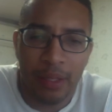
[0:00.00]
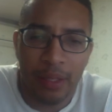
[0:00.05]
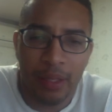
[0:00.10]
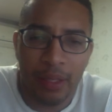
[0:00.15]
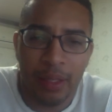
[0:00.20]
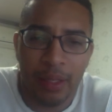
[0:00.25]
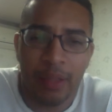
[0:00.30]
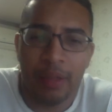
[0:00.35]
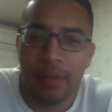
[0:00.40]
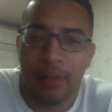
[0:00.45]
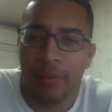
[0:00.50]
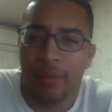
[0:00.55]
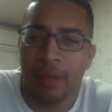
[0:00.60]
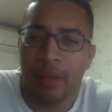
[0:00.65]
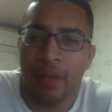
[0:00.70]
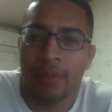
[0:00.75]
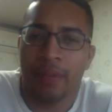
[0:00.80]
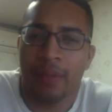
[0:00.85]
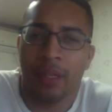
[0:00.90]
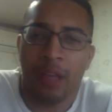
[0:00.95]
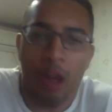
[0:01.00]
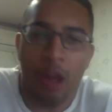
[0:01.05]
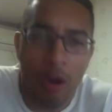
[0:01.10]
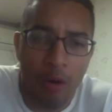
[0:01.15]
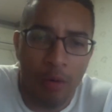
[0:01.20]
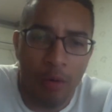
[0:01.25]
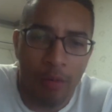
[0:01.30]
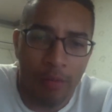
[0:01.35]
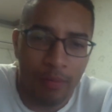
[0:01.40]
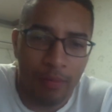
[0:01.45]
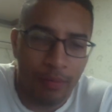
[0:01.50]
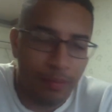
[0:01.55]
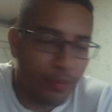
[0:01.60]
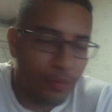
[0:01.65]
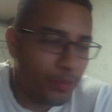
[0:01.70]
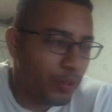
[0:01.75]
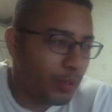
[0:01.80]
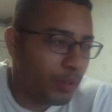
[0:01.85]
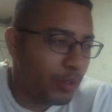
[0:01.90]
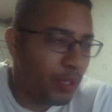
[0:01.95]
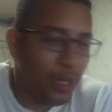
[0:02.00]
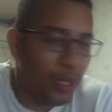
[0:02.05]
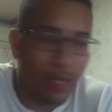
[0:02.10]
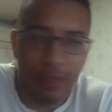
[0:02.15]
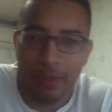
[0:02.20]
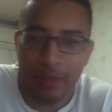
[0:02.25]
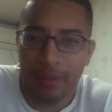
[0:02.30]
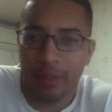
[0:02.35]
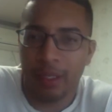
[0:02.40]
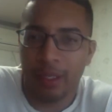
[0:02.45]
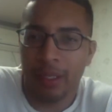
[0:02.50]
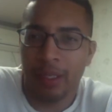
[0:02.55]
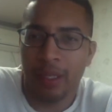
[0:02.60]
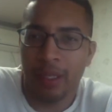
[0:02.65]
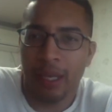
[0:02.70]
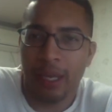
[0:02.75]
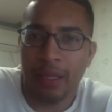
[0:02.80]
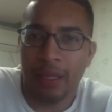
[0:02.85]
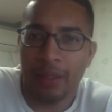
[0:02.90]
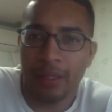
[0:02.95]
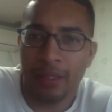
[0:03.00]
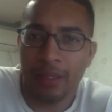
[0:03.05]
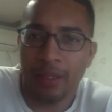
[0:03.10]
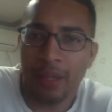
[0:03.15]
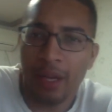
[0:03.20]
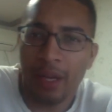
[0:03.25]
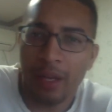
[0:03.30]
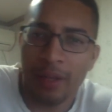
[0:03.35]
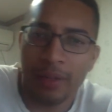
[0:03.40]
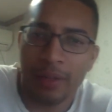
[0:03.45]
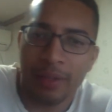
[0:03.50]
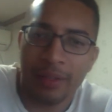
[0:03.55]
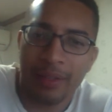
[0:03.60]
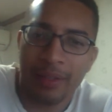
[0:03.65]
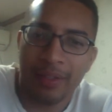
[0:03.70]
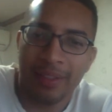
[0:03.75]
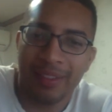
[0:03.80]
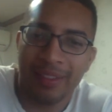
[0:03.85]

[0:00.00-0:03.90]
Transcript: I was like, oh, this guy's saying $18.